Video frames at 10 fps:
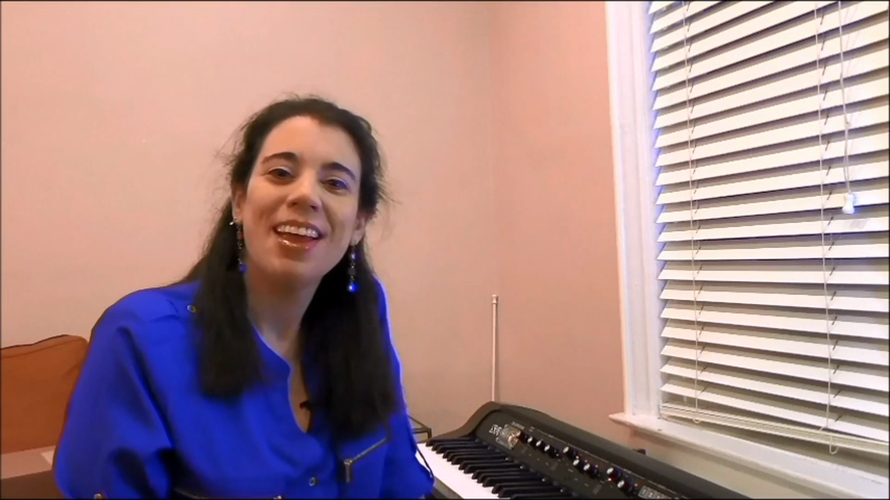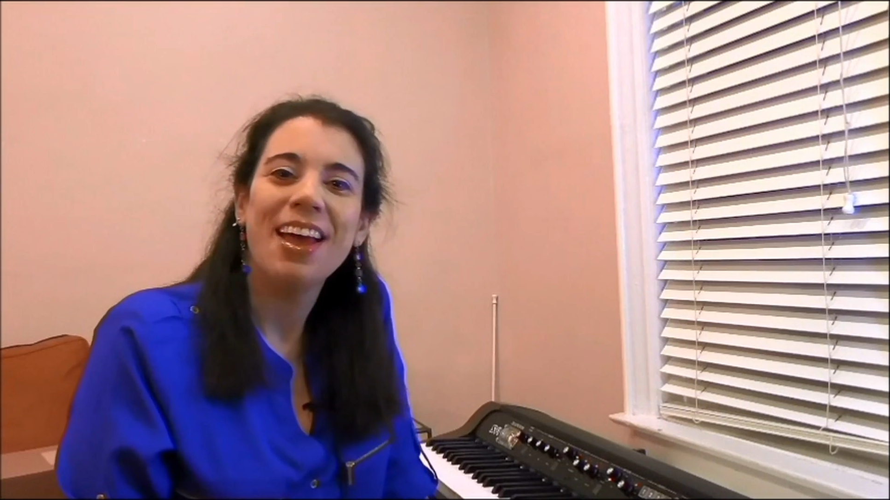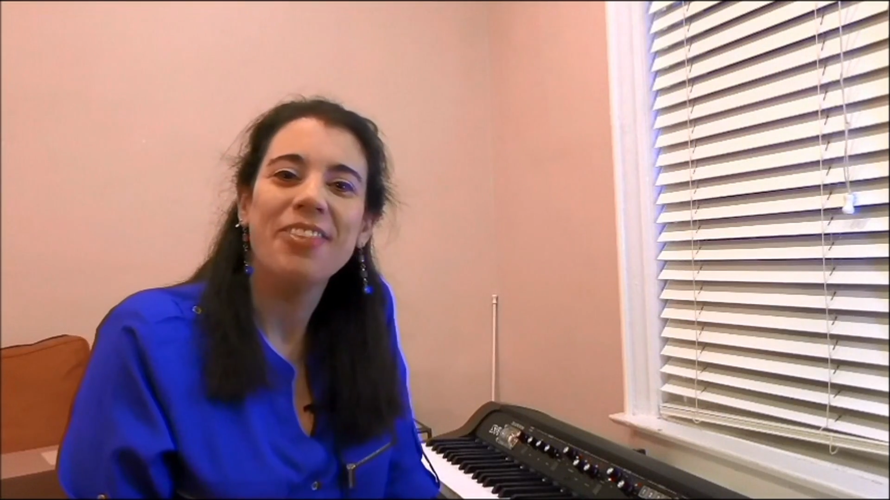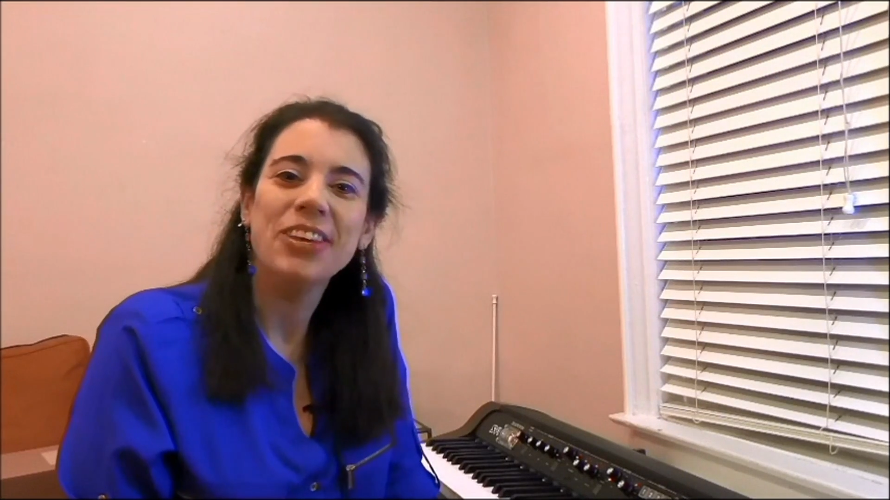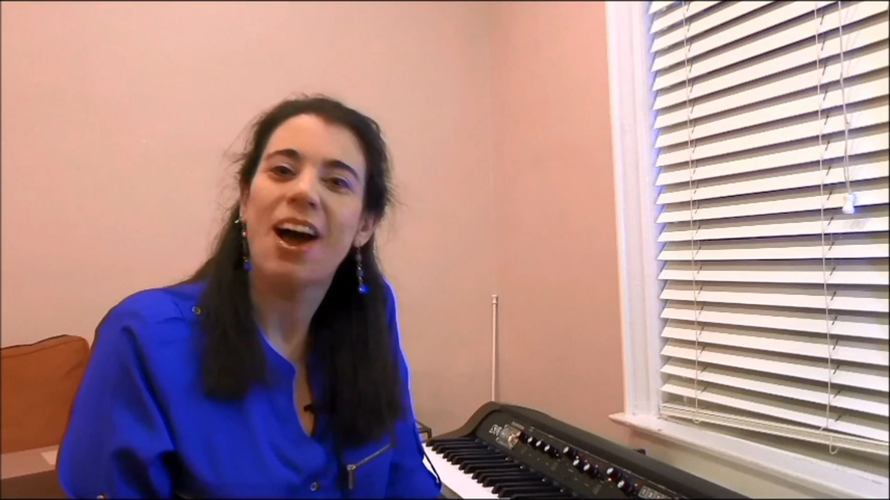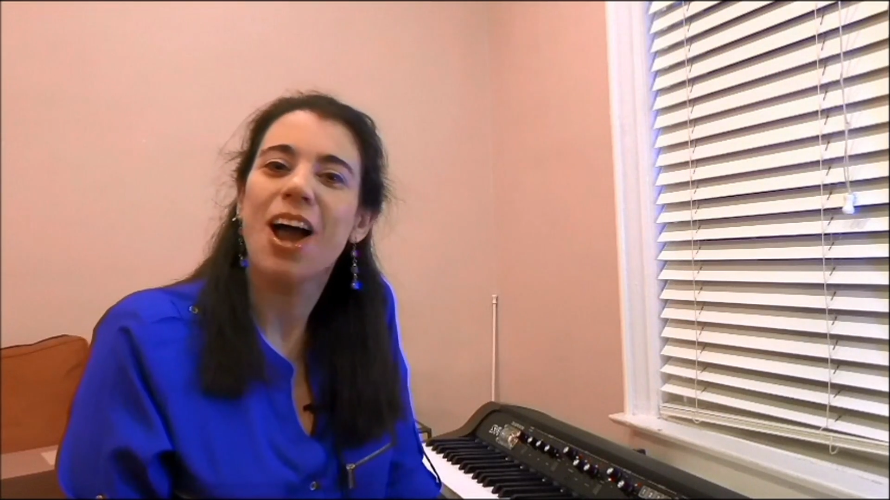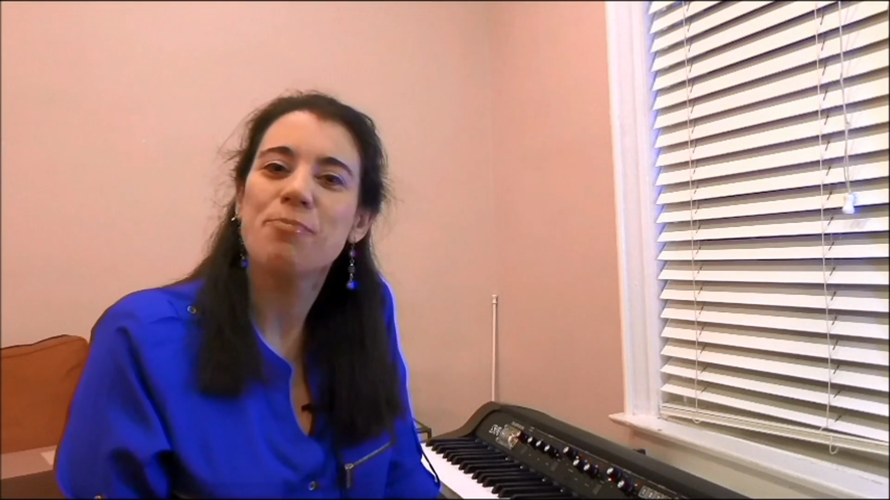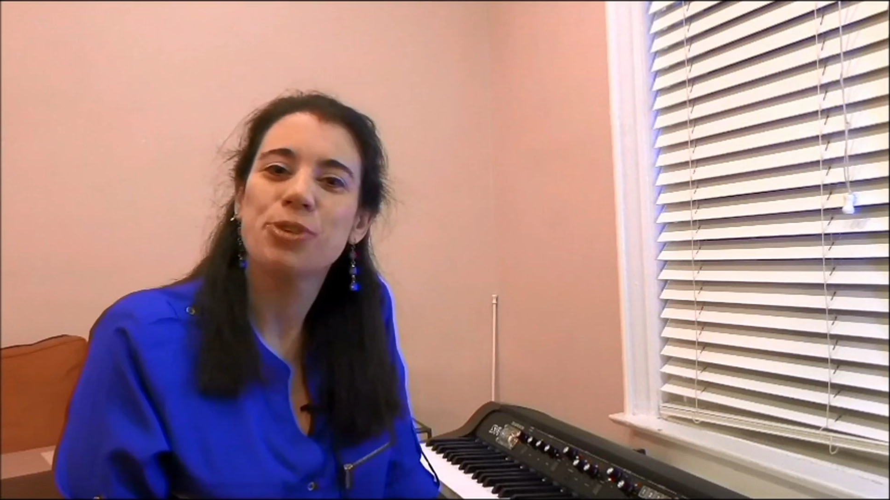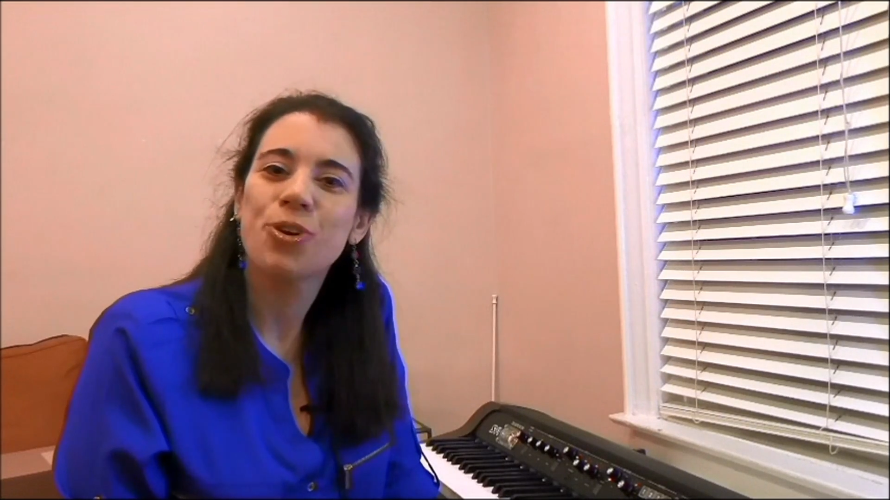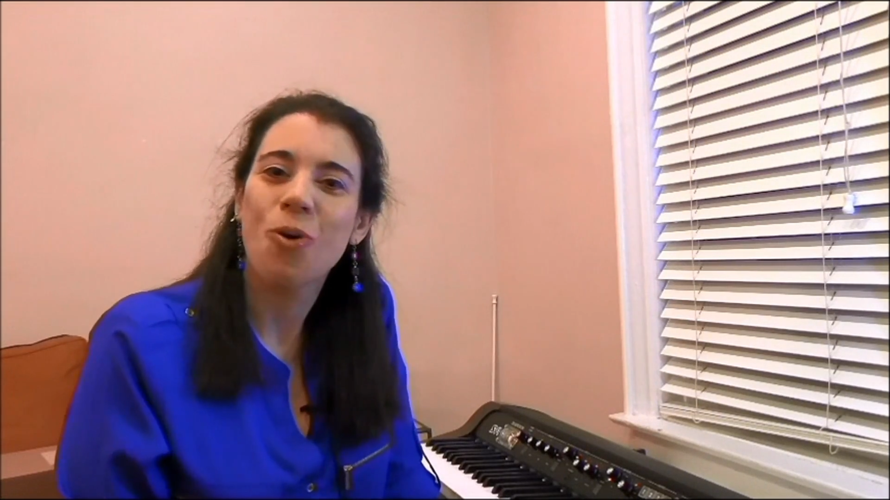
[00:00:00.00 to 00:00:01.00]
and the
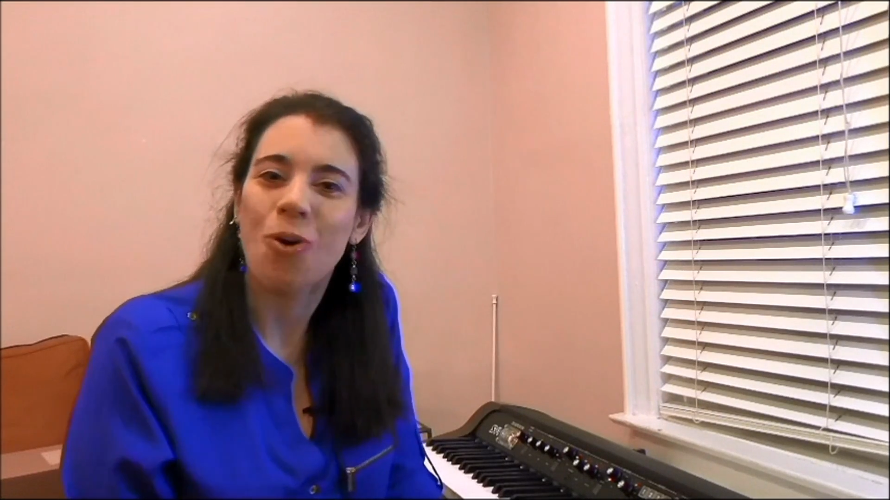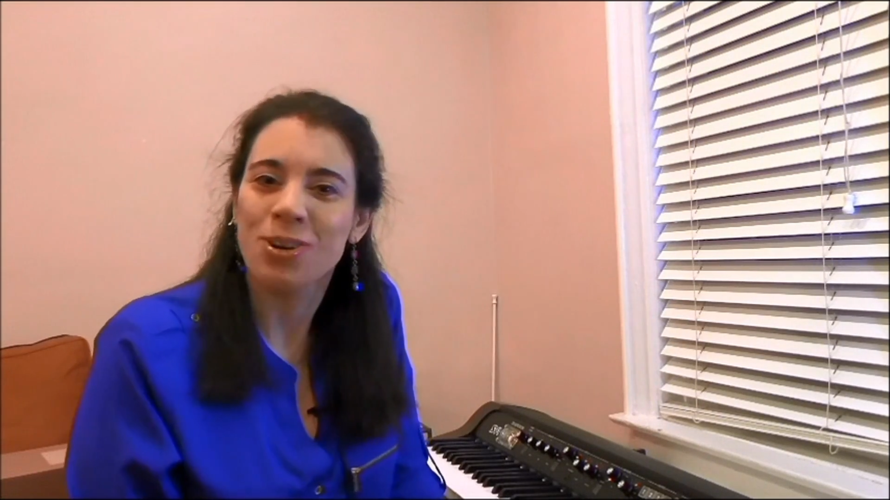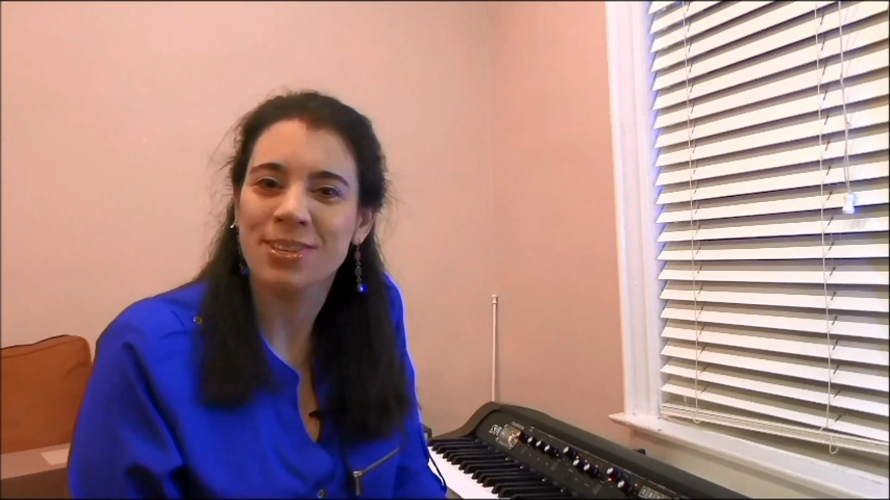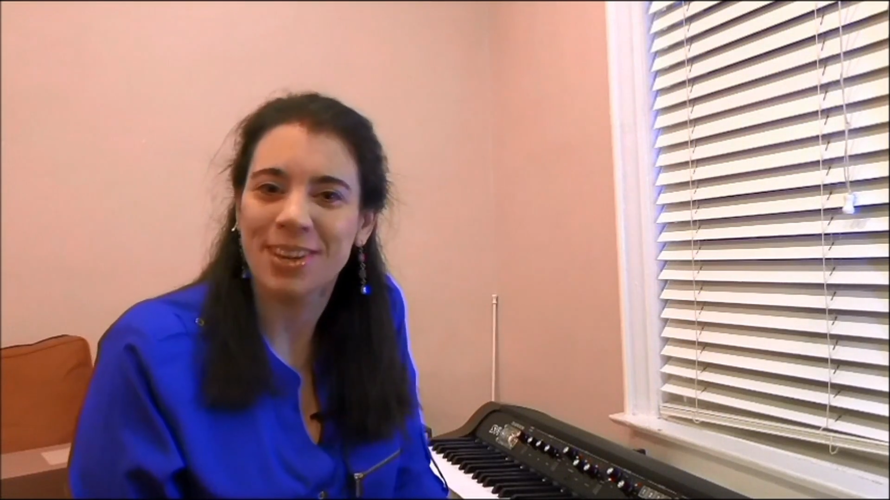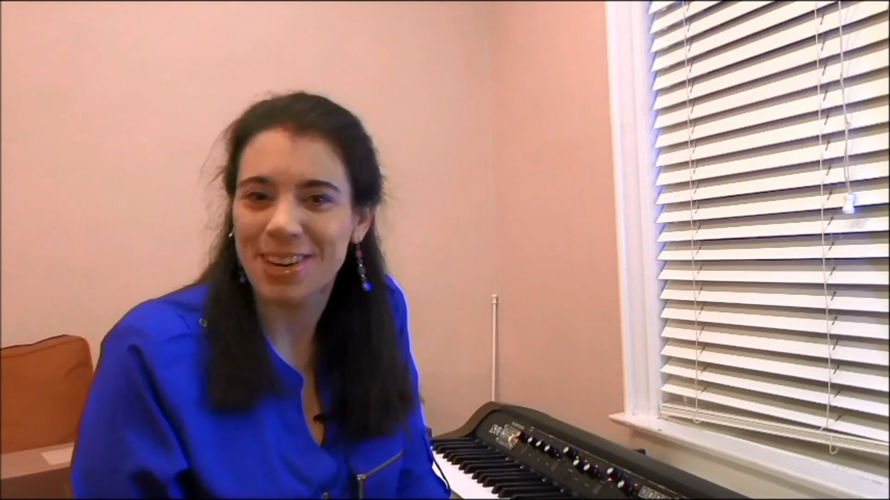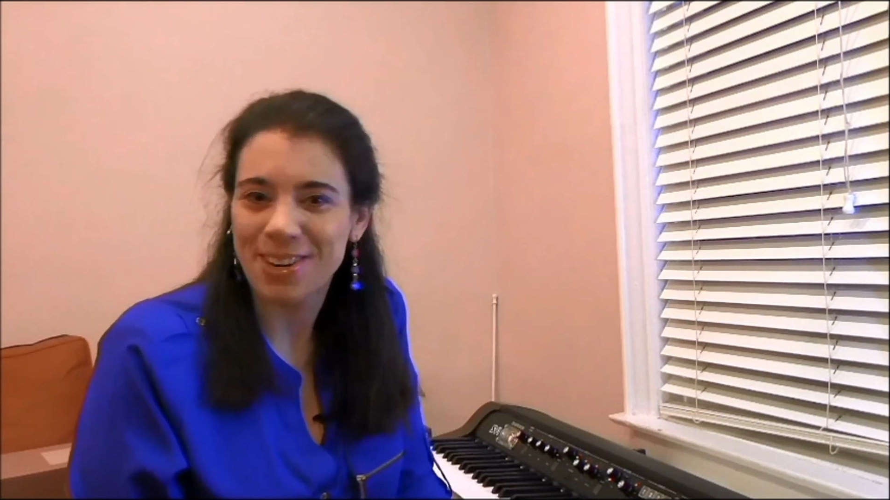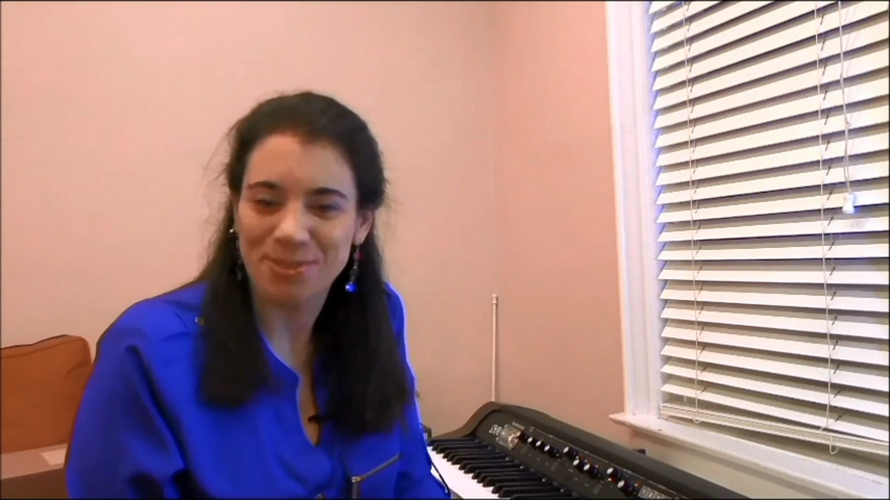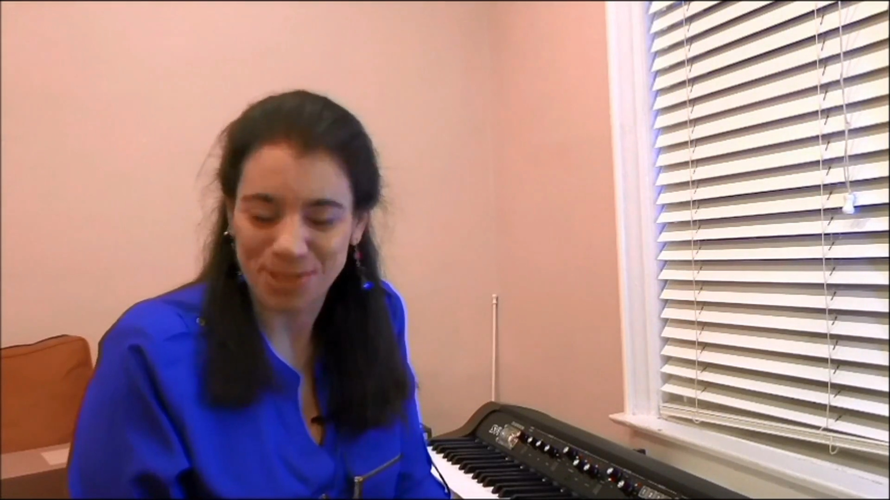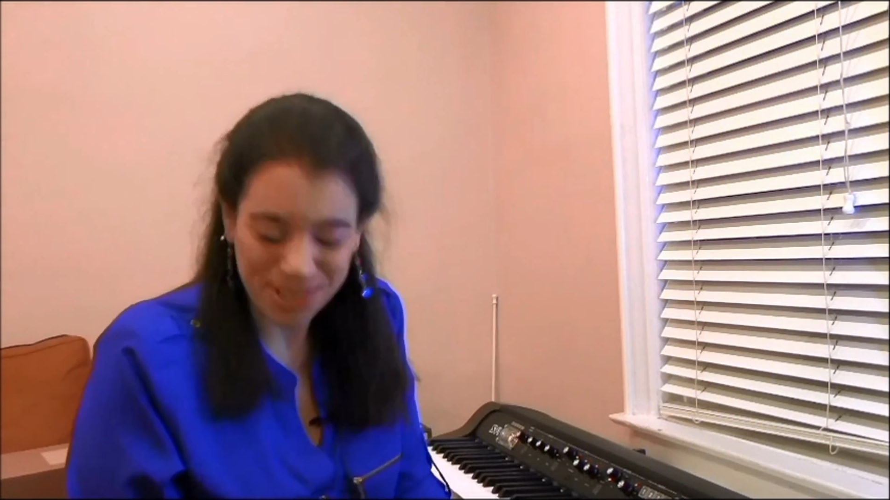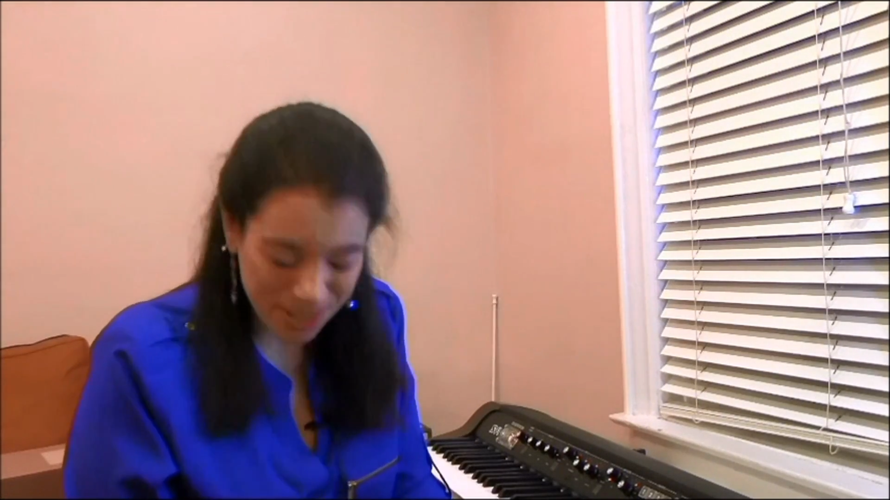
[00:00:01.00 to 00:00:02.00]
hybrid chords that he
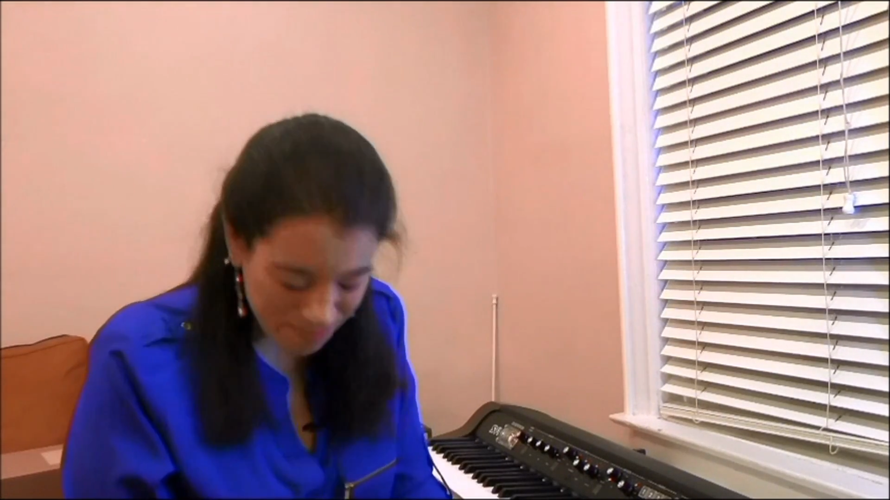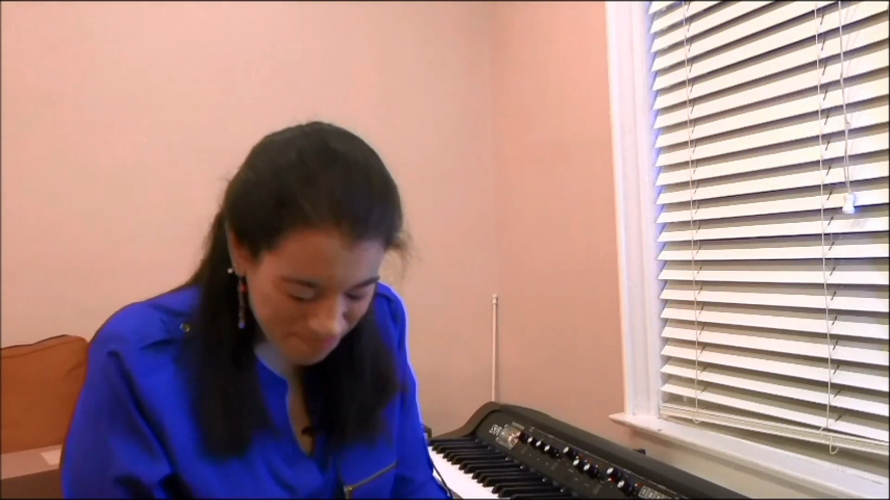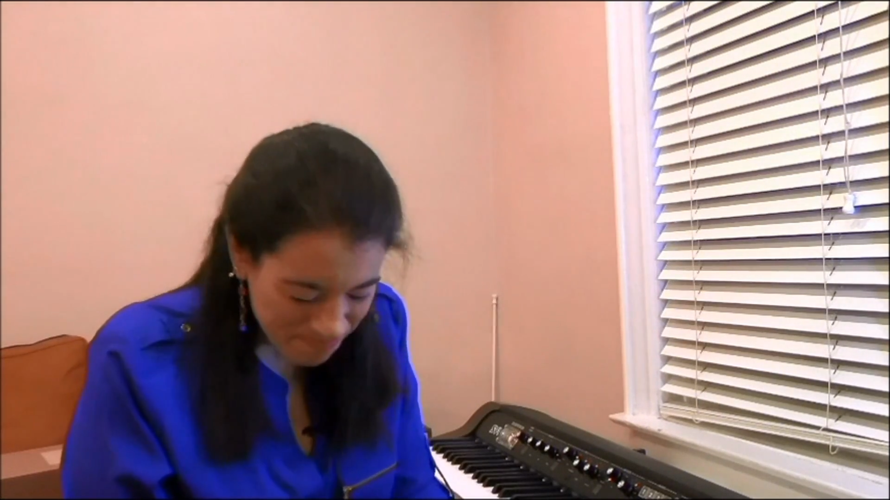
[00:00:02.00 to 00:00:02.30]
uses.